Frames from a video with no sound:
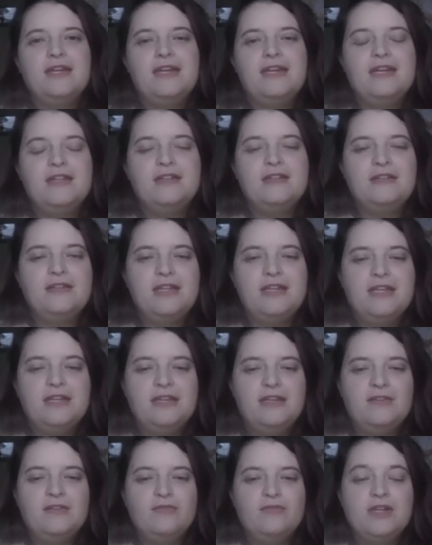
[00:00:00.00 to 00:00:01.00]
In
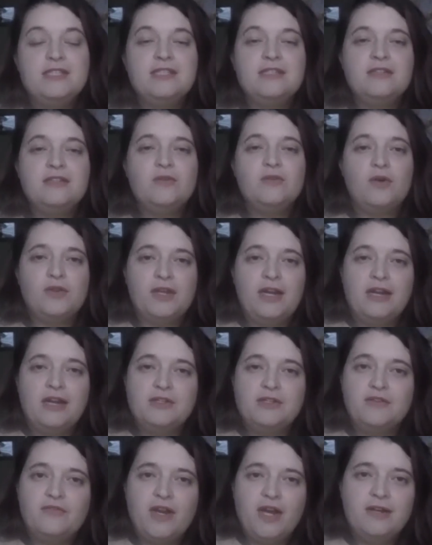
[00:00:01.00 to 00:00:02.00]
the recent Northern
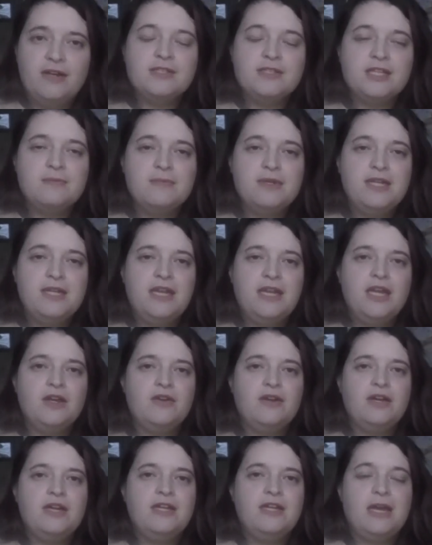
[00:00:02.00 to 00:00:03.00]
Ireland Affairs Committee
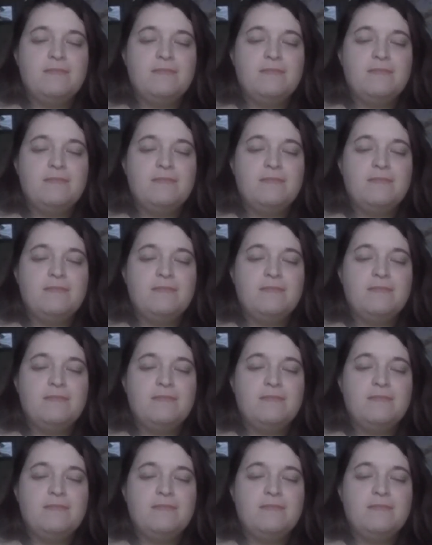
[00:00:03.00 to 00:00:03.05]
hearing,